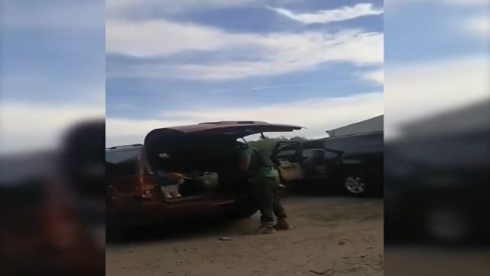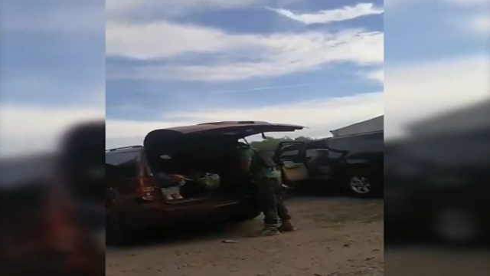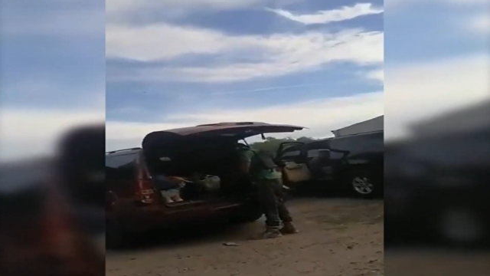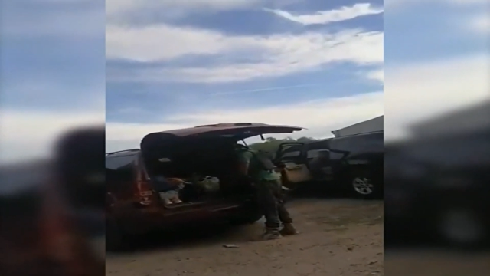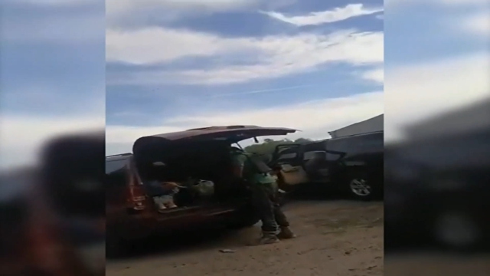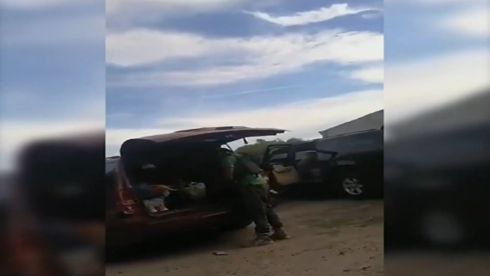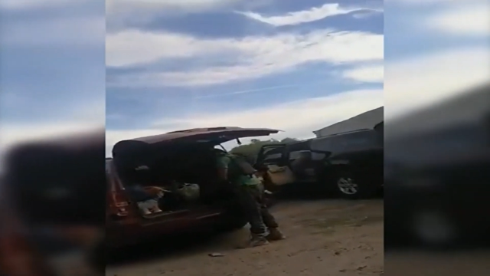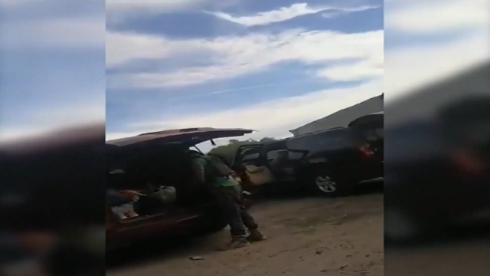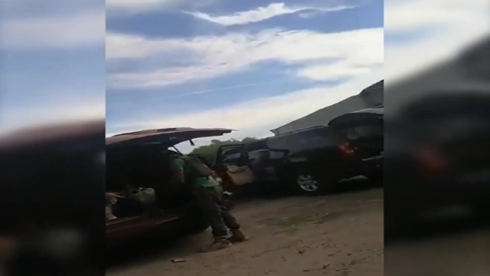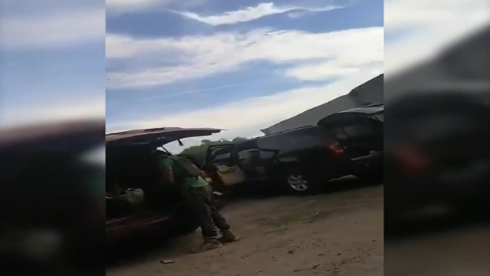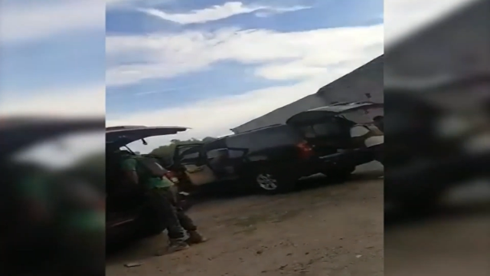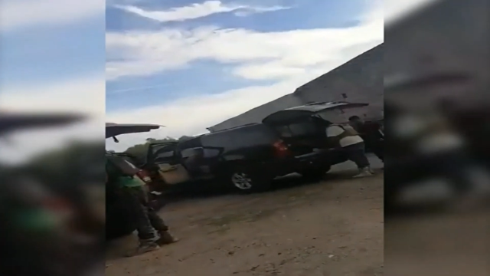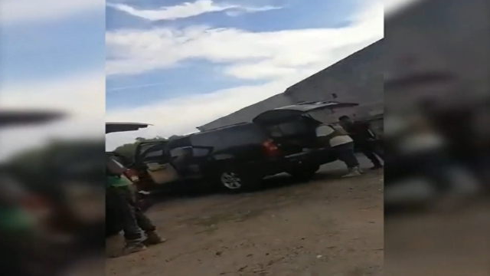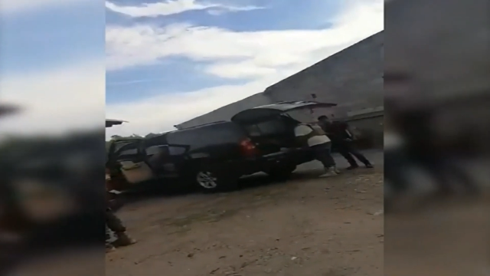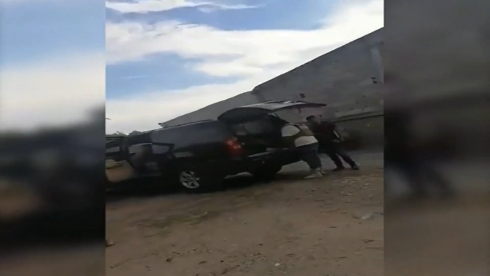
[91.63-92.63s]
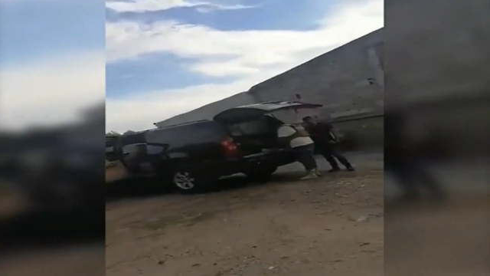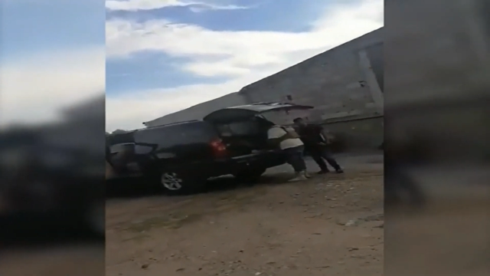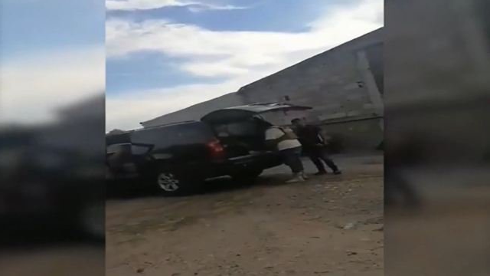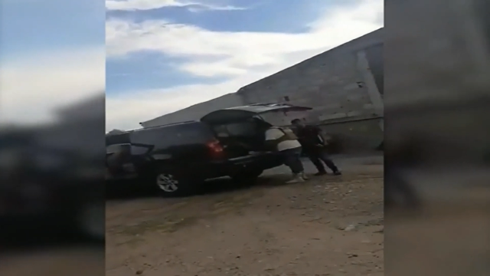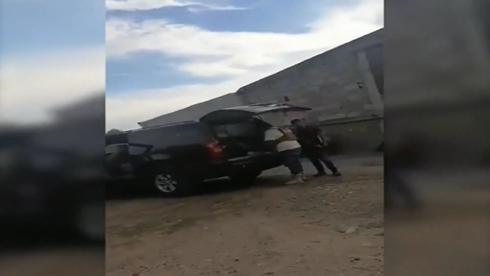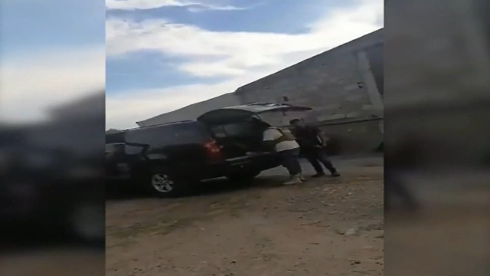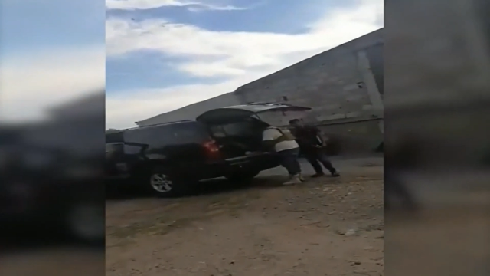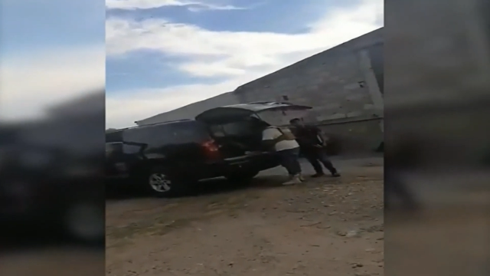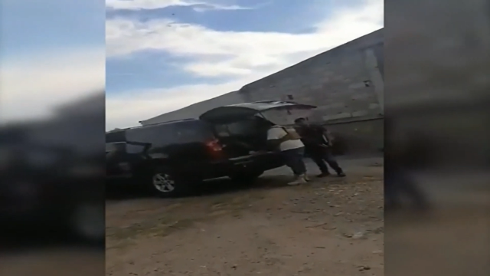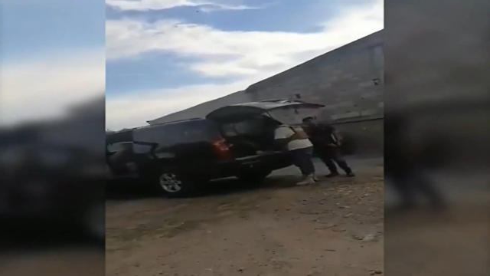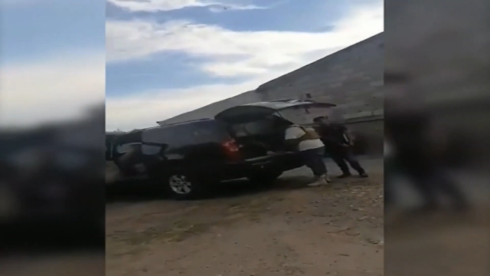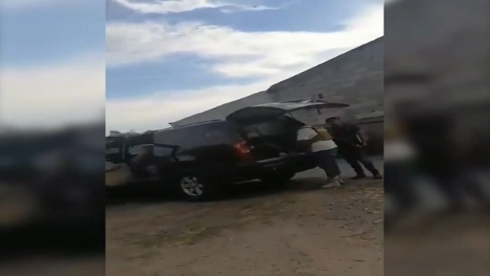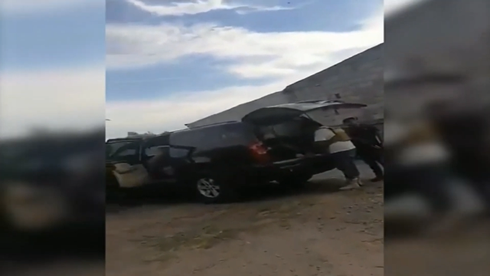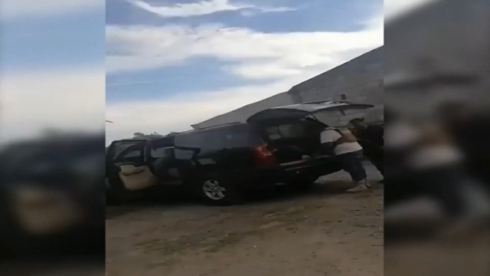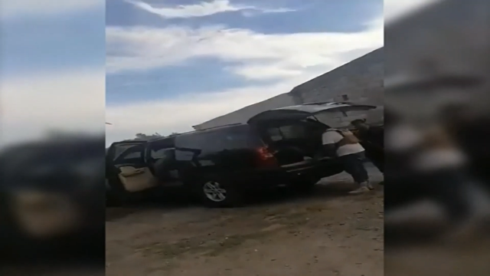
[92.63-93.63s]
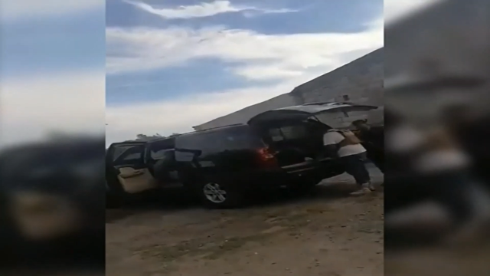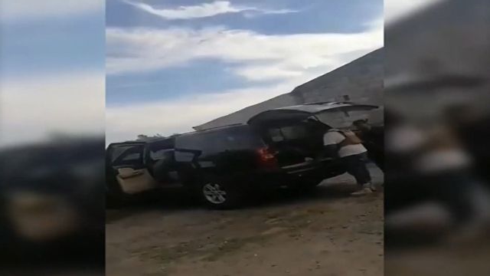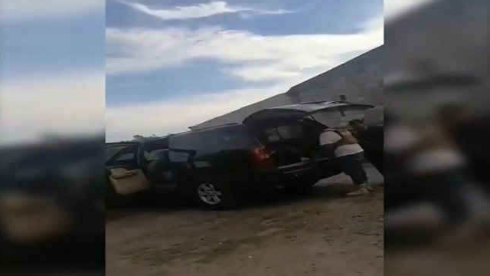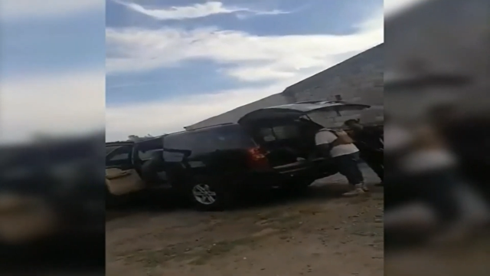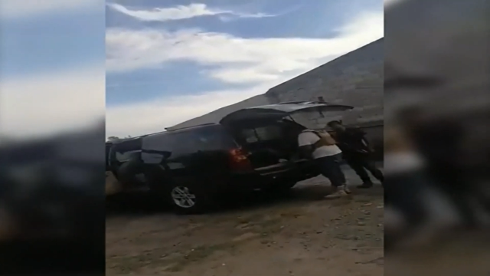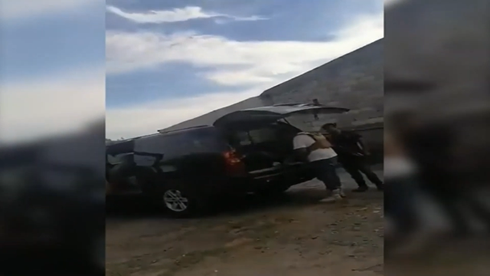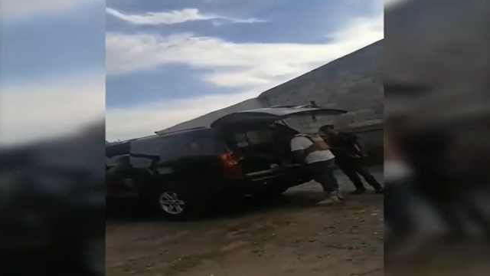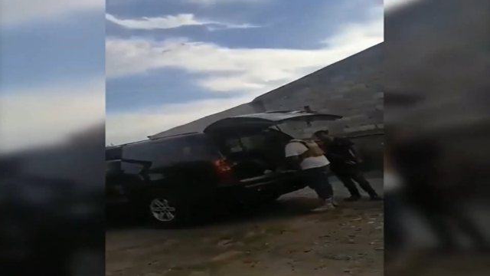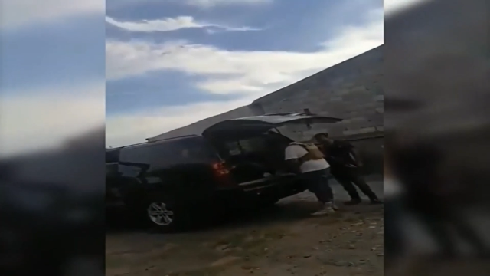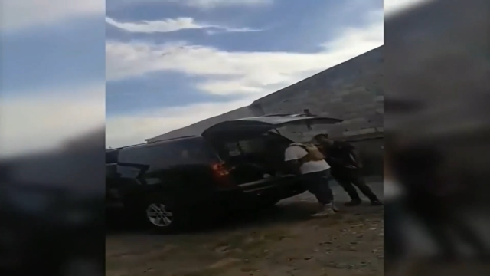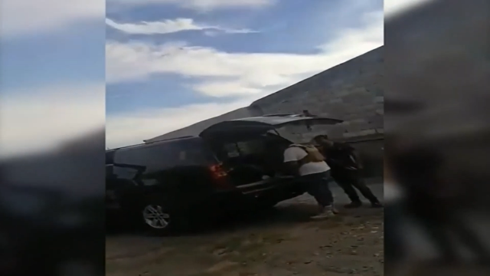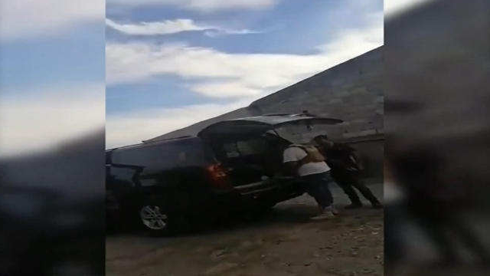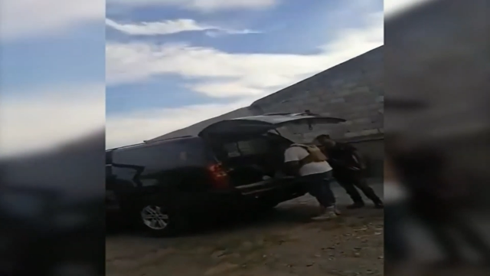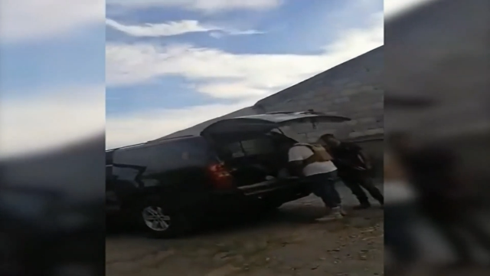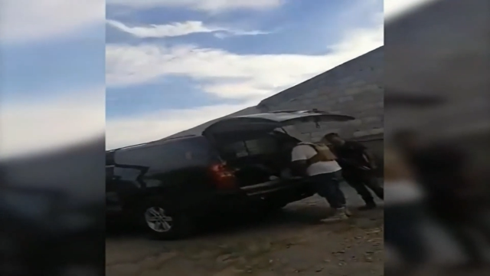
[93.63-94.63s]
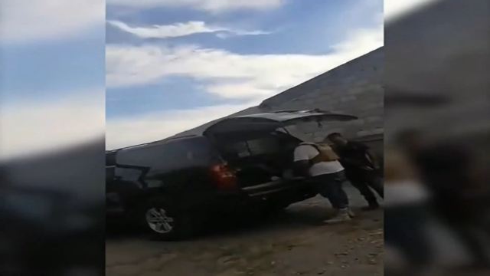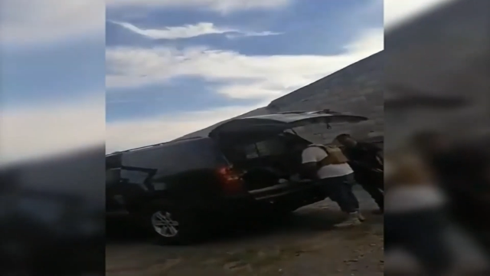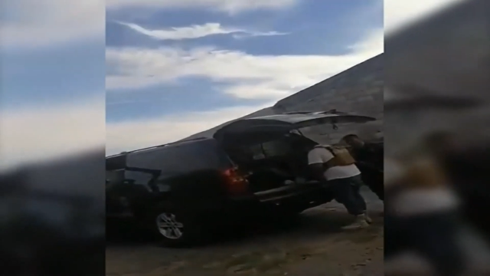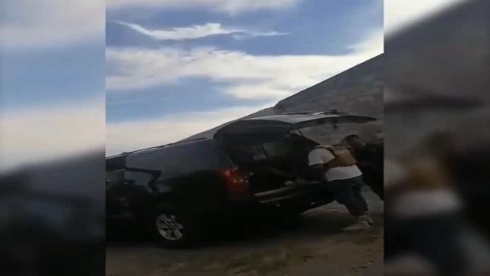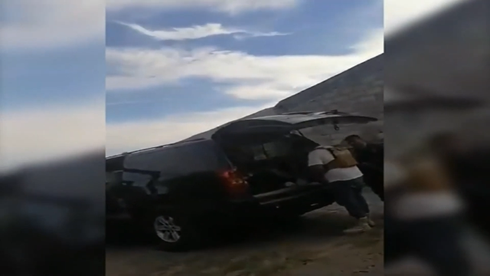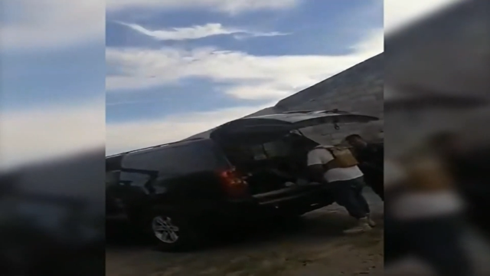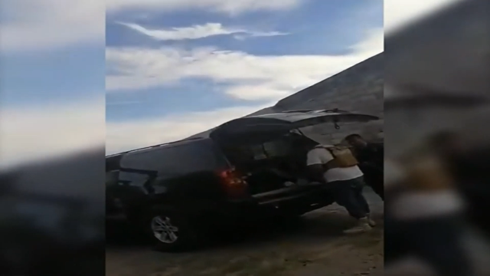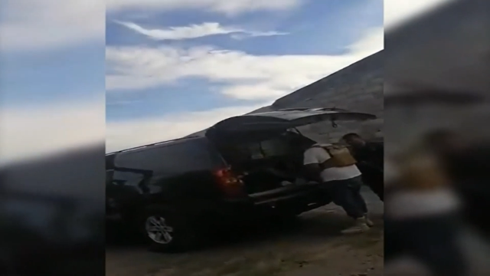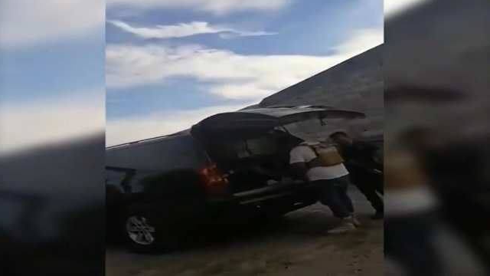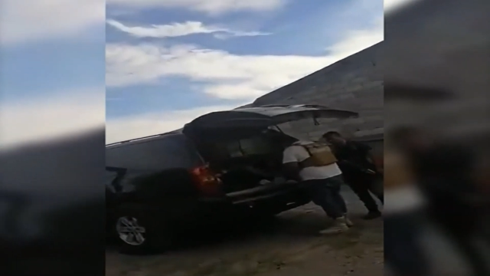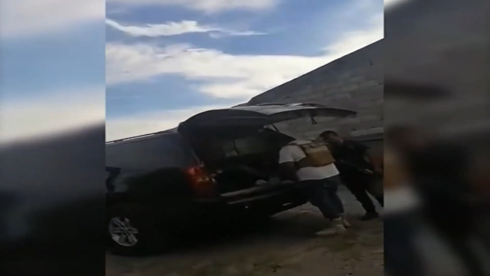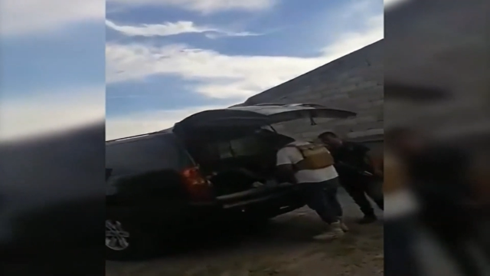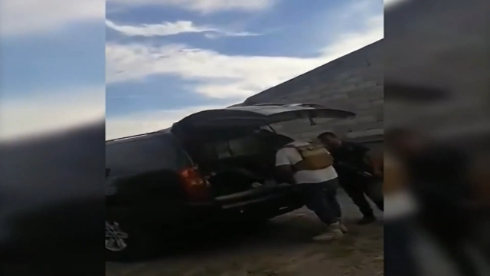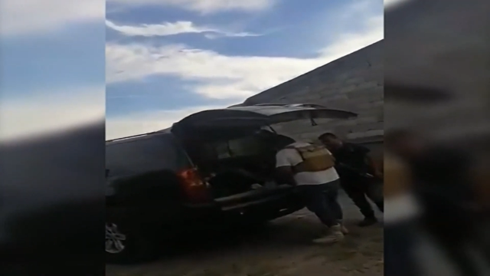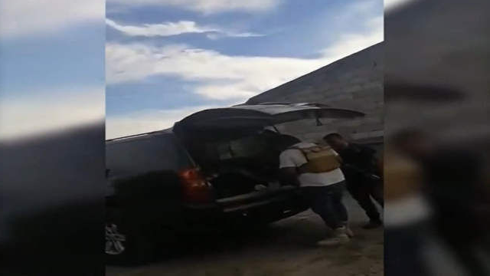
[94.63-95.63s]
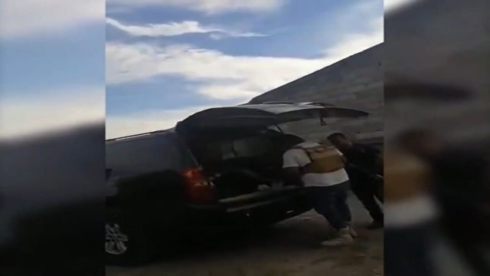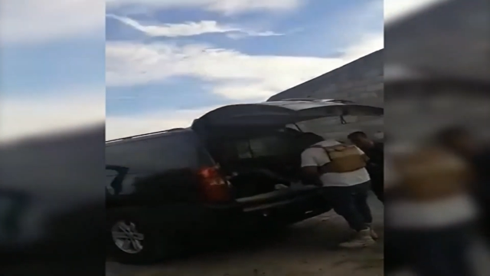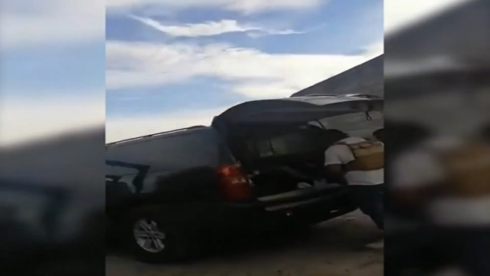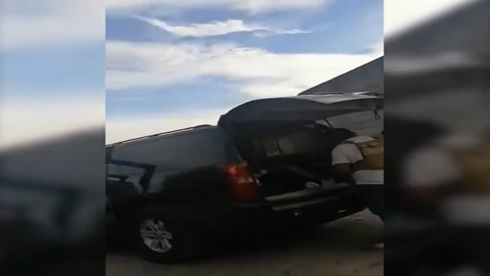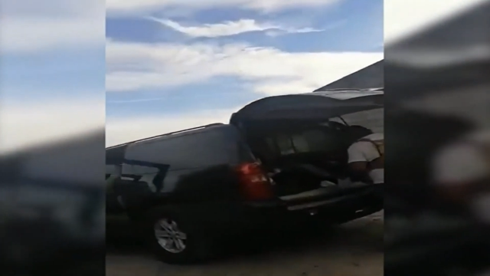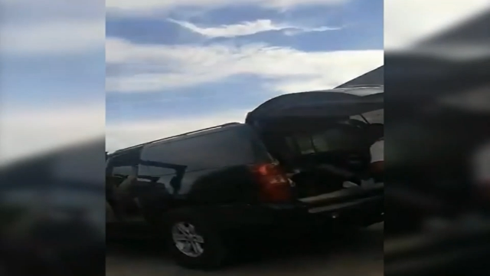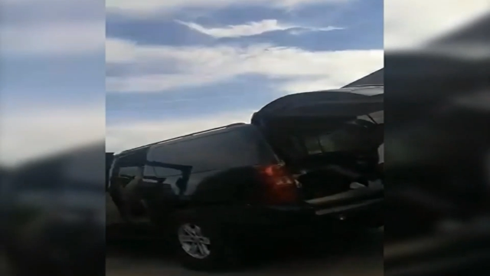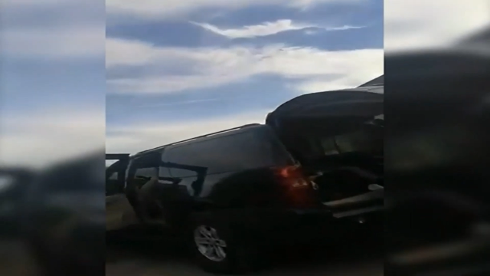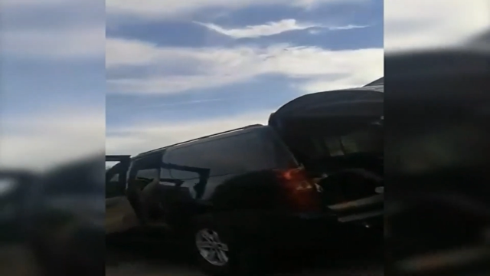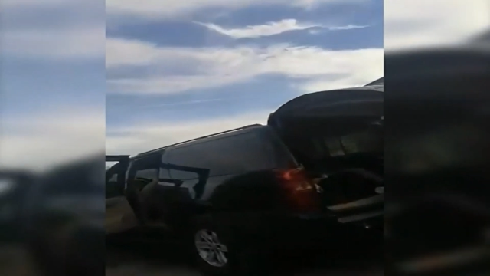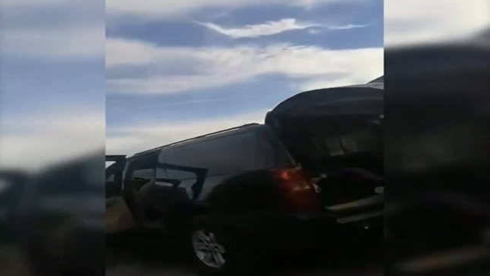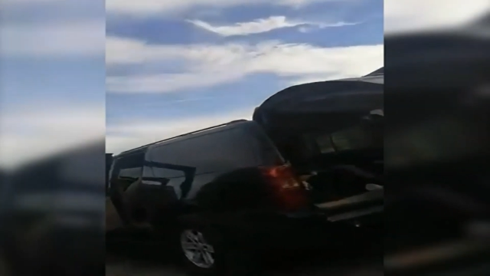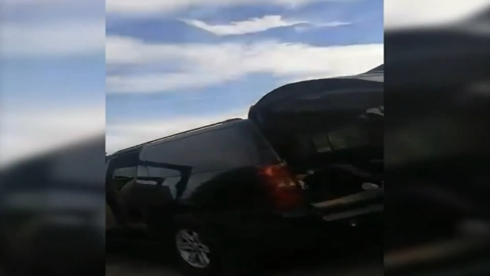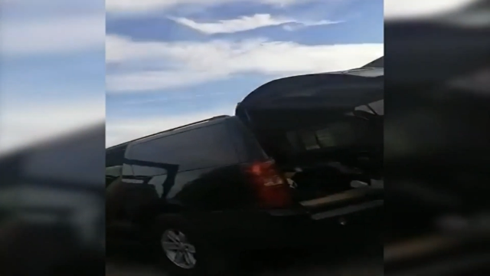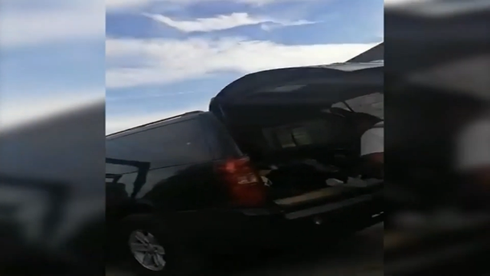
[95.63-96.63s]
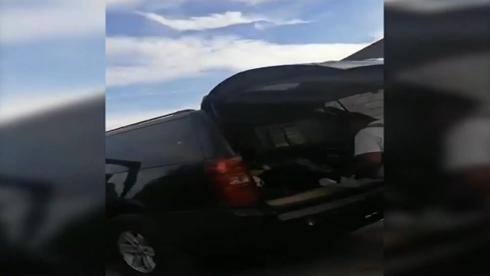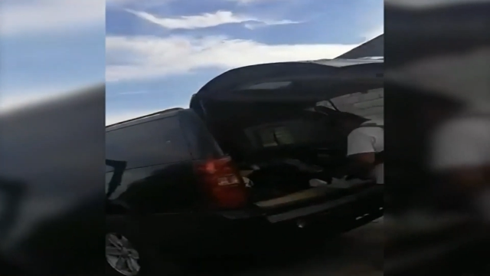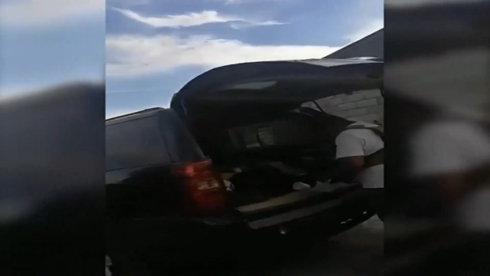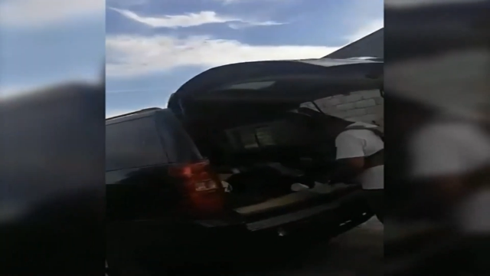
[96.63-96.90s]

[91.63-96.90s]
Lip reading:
No face is visible, so there are no lips to read.